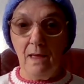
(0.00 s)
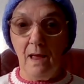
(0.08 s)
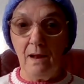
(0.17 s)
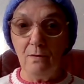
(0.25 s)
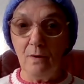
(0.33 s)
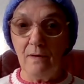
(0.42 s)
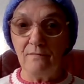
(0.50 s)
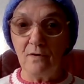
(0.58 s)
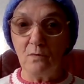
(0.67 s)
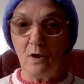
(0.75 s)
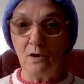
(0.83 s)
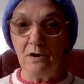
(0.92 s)
Hello
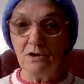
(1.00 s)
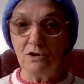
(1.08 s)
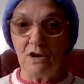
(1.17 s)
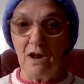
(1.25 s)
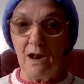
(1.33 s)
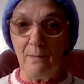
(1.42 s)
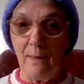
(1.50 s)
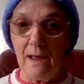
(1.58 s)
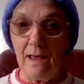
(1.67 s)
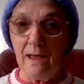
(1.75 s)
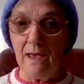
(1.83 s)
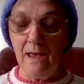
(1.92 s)
everyone, it's Sheila
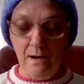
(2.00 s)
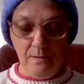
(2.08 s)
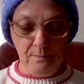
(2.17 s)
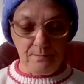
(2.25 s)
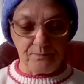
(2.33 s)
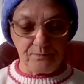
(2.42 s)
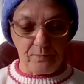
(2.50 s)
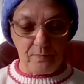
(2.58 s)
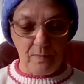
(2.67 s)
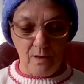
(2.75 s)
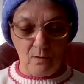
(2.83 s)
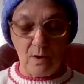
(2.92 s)
back again.
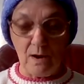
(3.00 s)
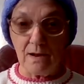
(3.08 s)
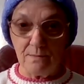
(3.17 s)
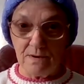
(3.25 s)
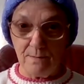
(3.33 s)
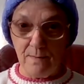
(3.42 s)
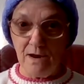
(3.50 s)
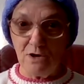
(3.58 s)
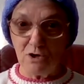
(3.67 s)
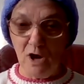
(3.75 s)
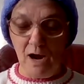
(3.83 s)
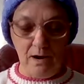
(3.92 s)
Welcome to my
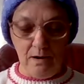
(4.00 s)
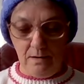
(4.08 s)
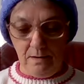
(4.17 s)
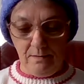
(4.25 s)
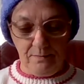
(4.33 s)
channel.